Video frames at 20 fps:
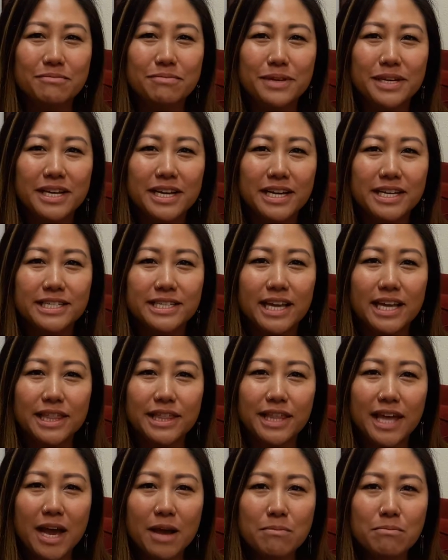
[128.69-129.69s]
because
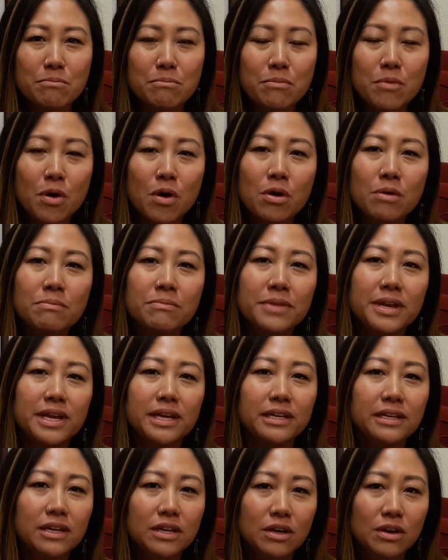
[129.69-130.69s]
at that
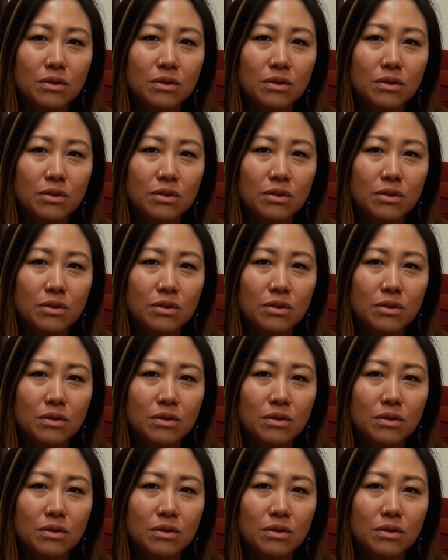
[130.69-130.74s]
moment,